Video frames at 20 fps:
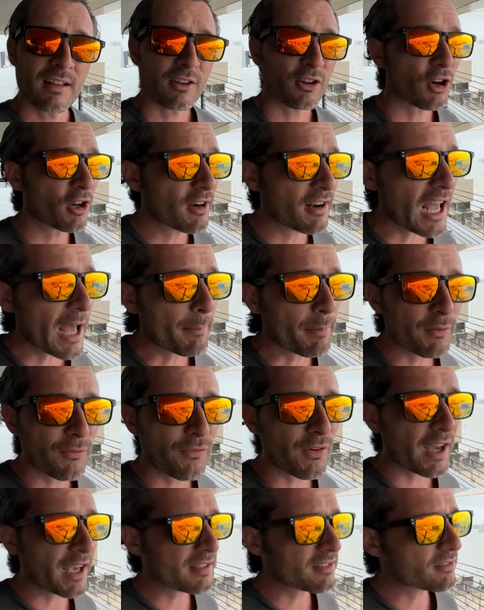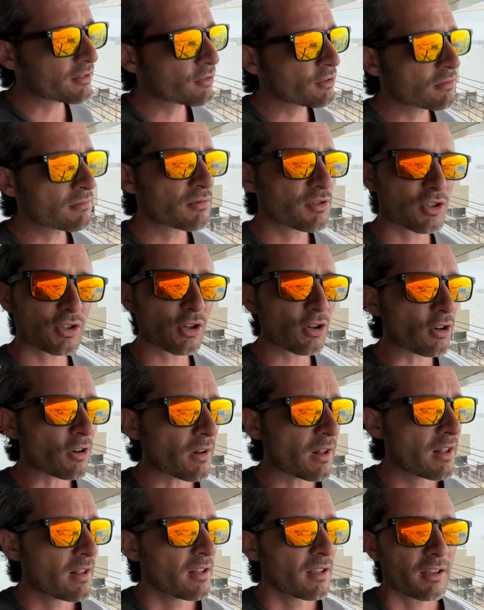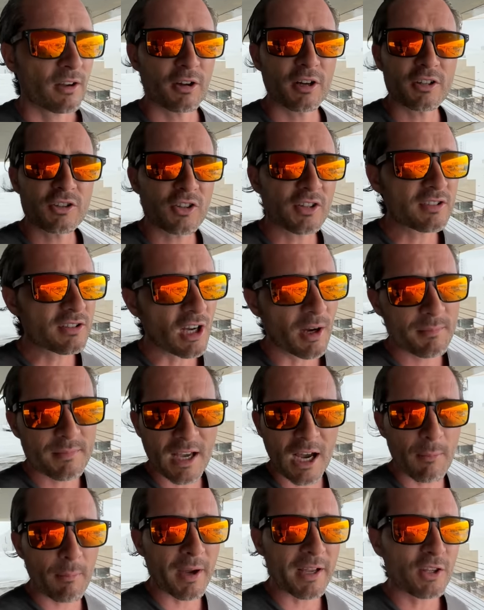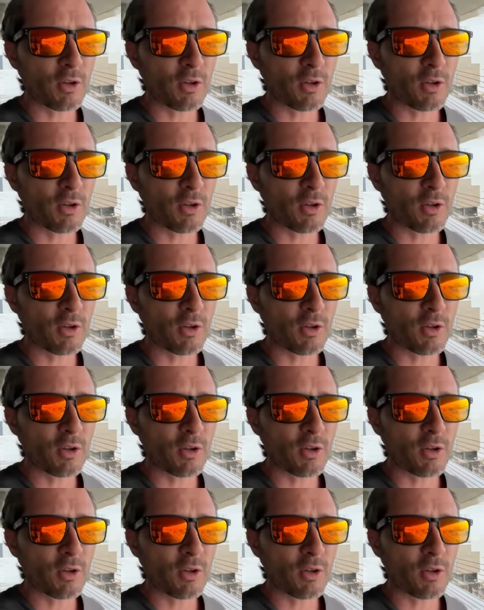Could it happen faster? Sure. Could it just come down by